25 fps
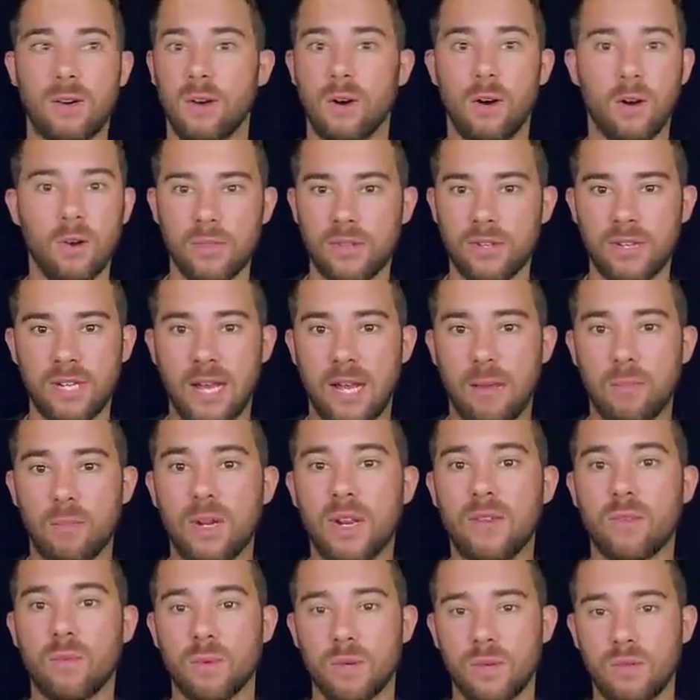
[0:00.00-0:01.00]
all the time
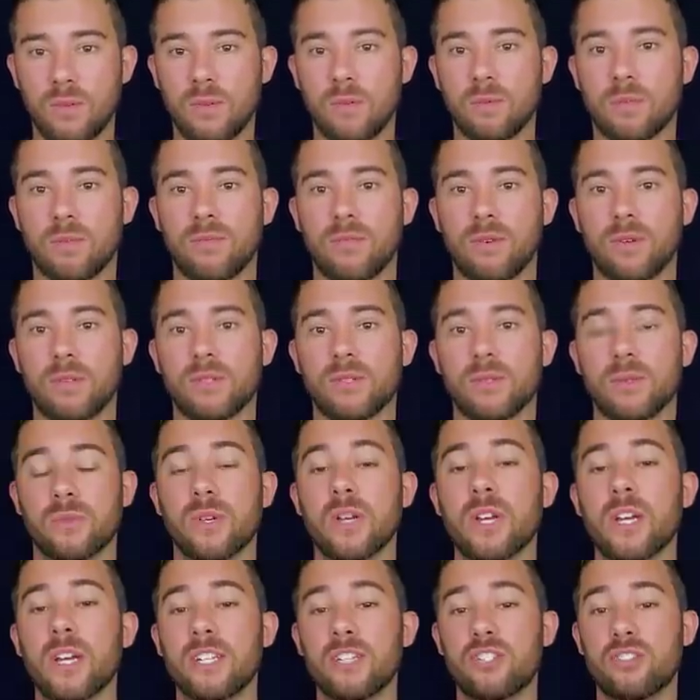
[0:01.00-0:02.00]
whenever we're doing reversal
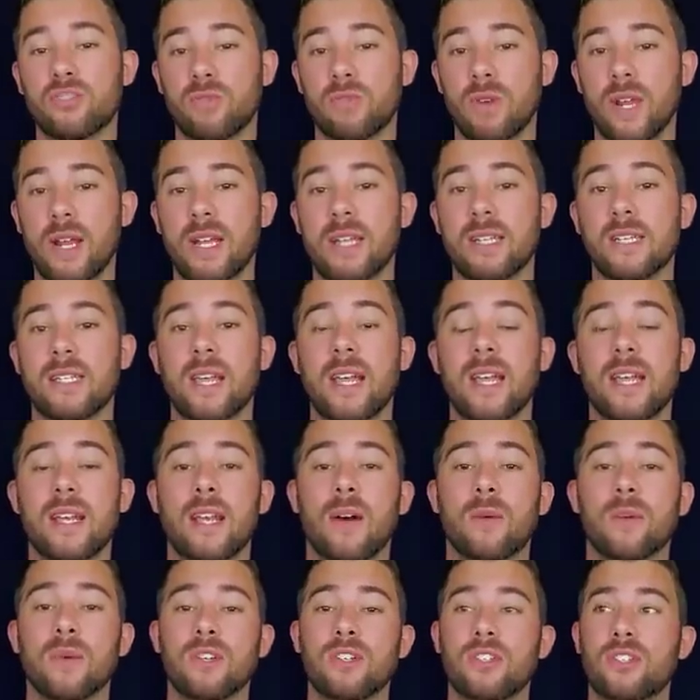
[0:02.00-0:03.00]
trades, and I
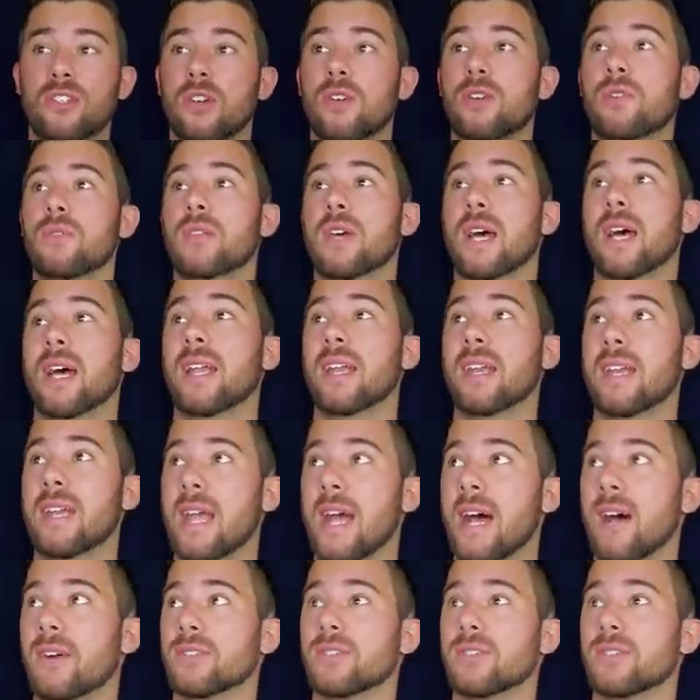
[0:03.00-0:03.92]
want to show you that now.